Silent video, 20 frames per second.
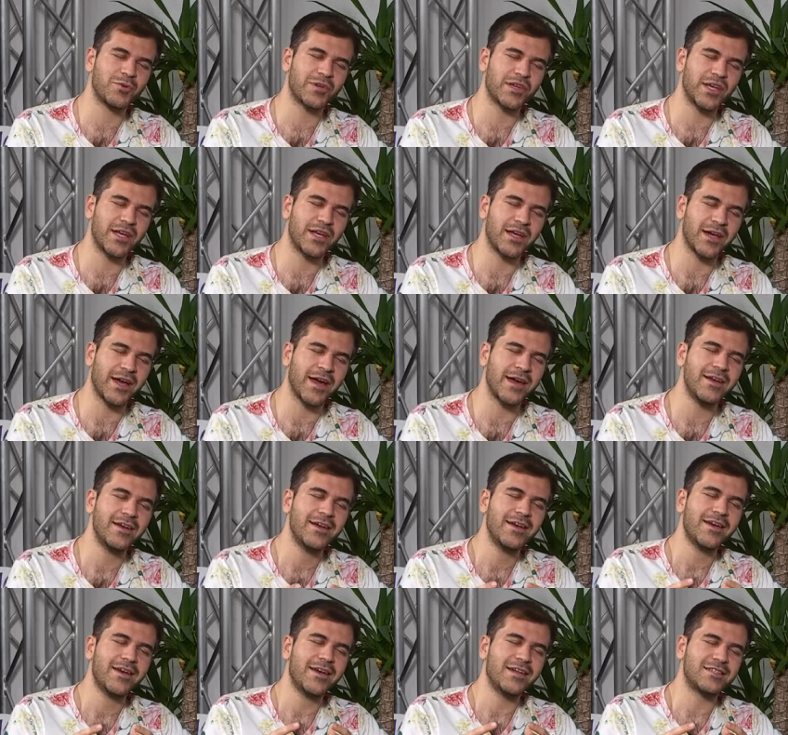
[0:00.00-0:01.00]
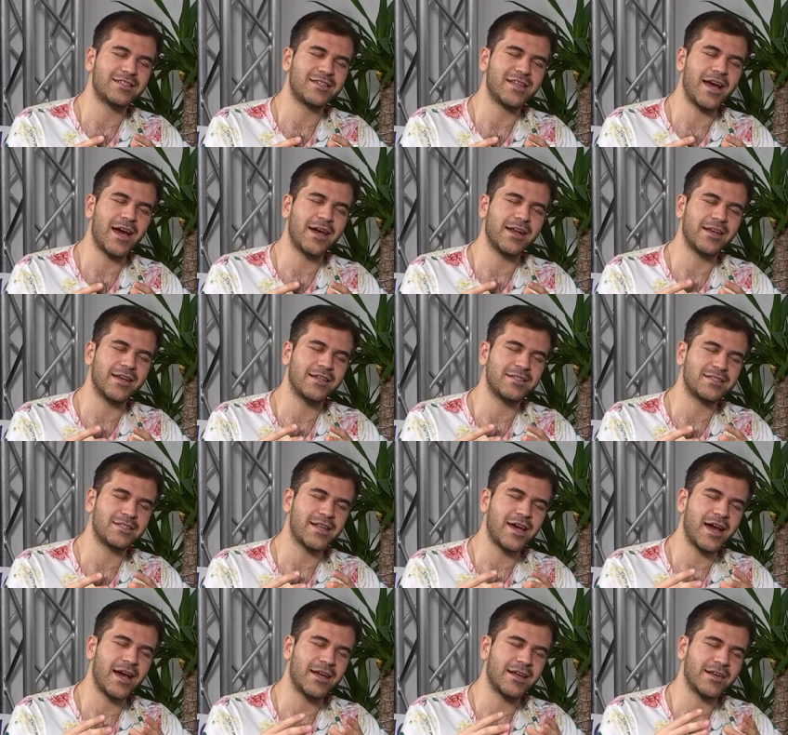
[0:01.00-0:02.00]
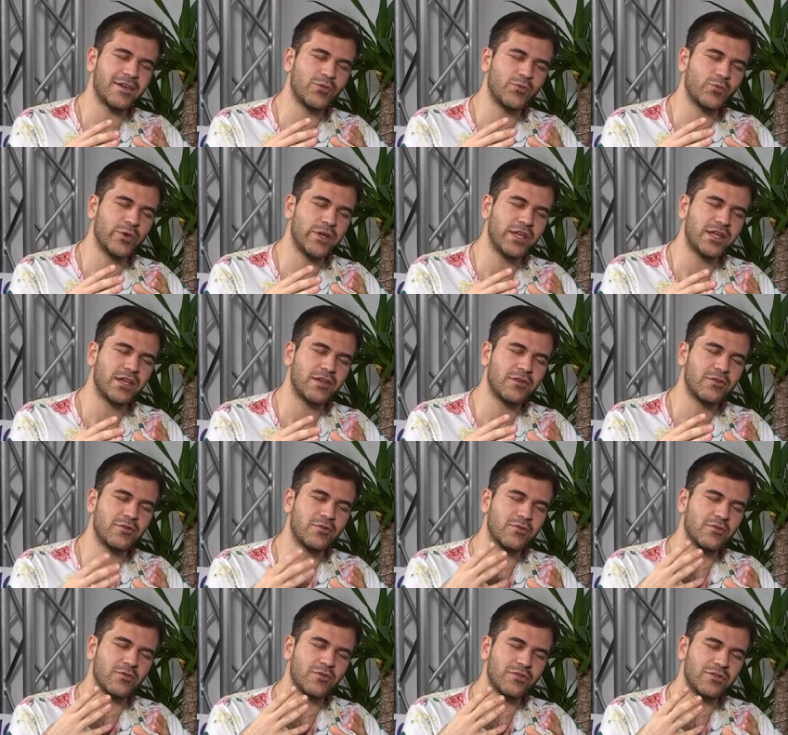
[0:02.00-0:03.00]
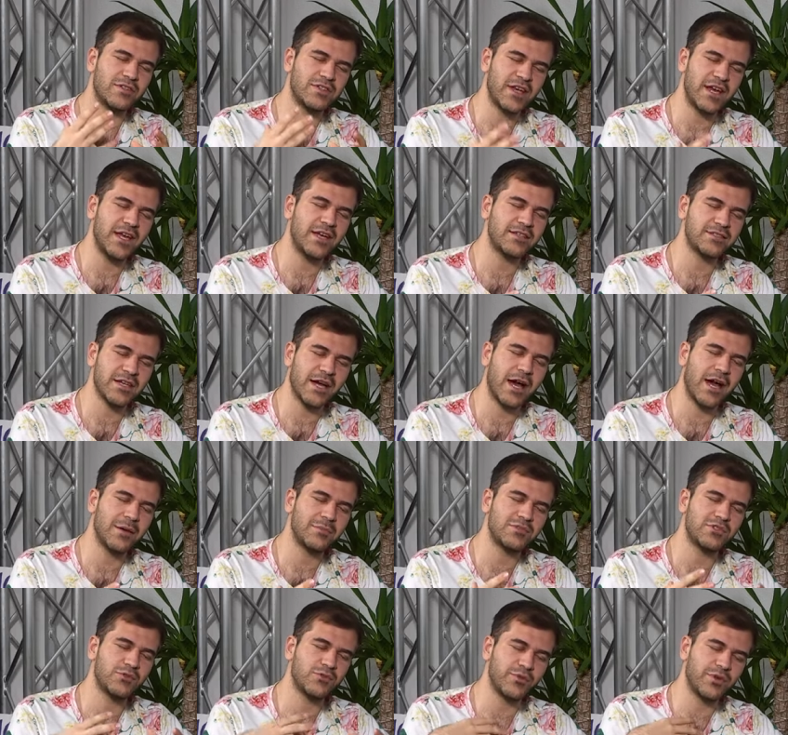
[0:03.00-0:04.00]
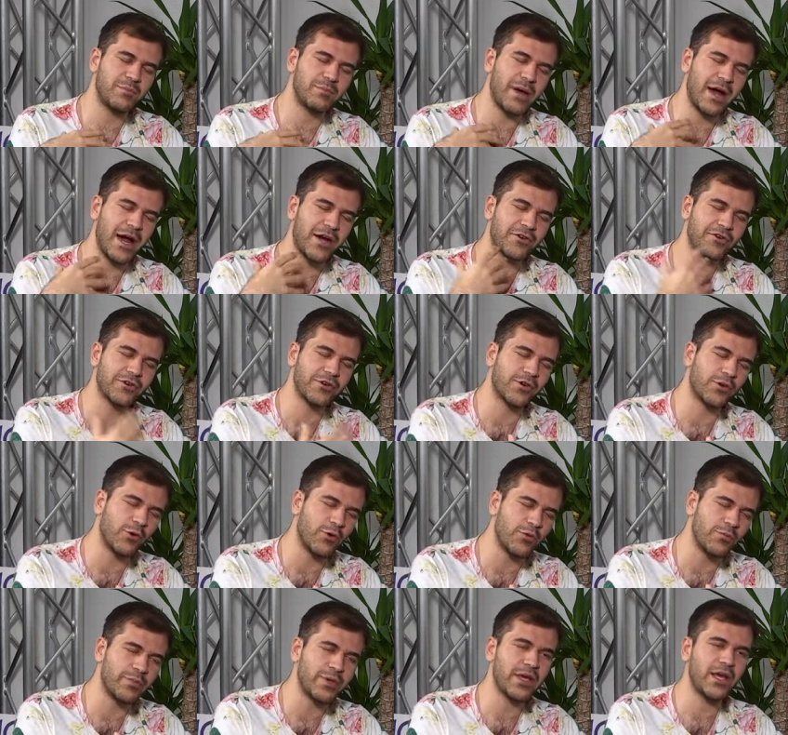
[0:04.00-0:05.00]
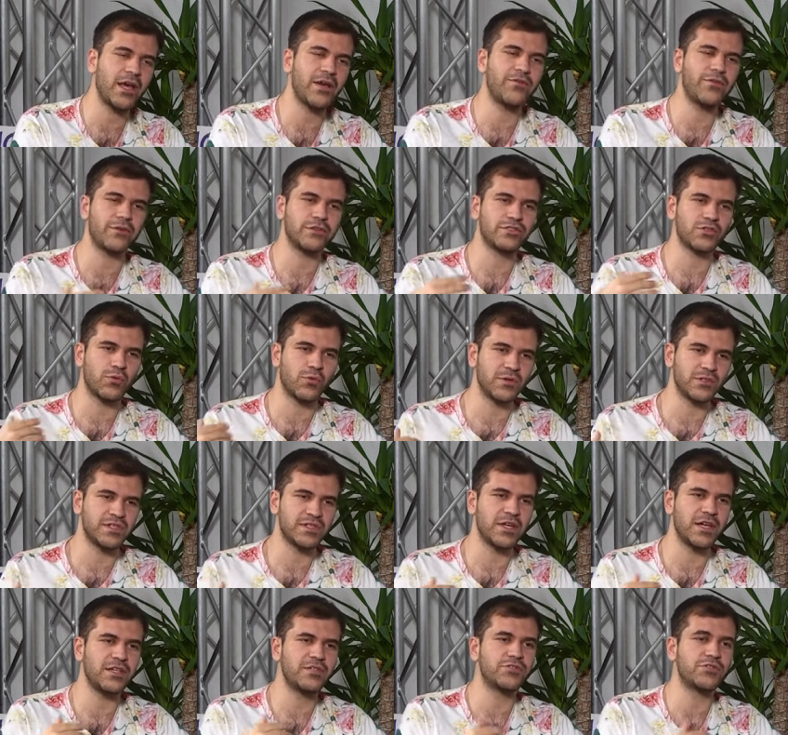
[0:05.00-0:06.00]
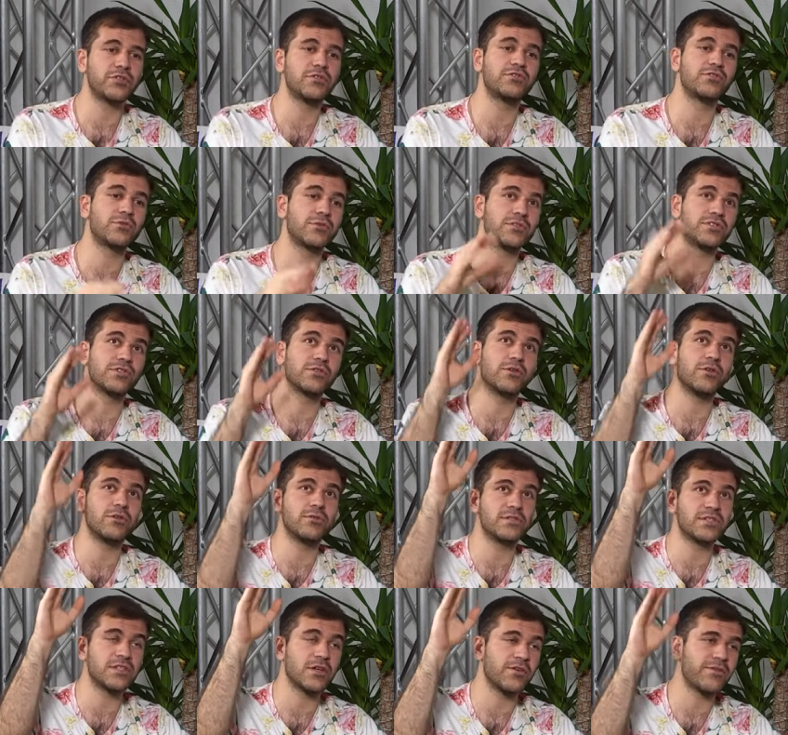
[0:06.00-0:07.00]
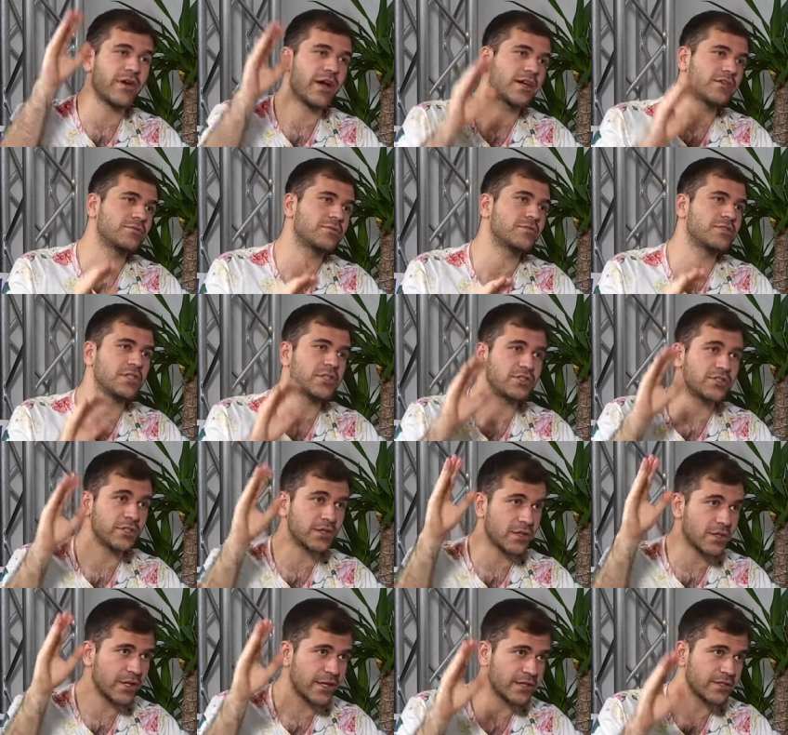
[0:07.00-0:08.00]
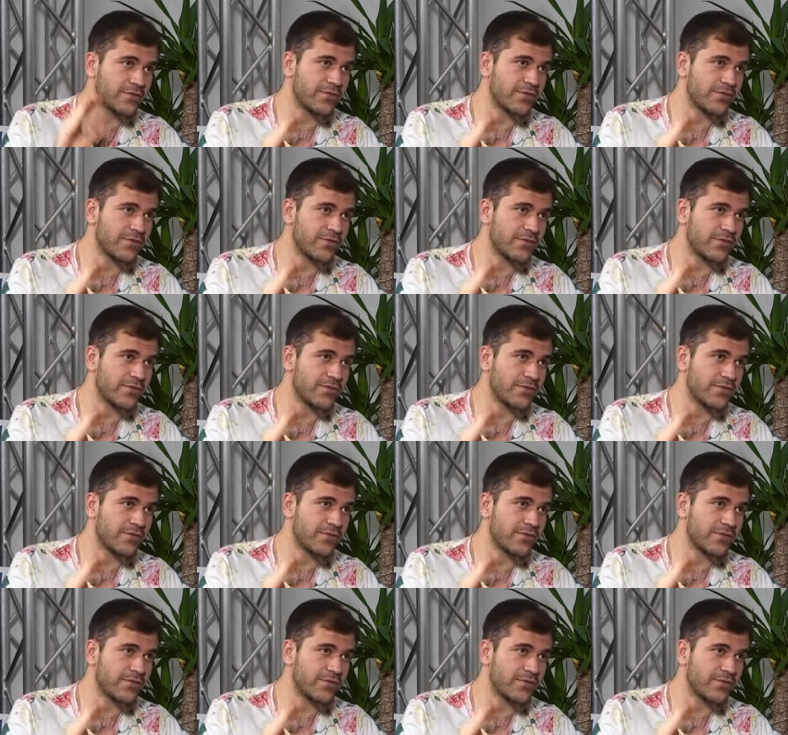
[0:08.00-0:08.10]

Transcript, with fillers: getting at. Yeah. It's that it's that we can take time to repattern our own behaviors towards nature and towards our own self actualization, collective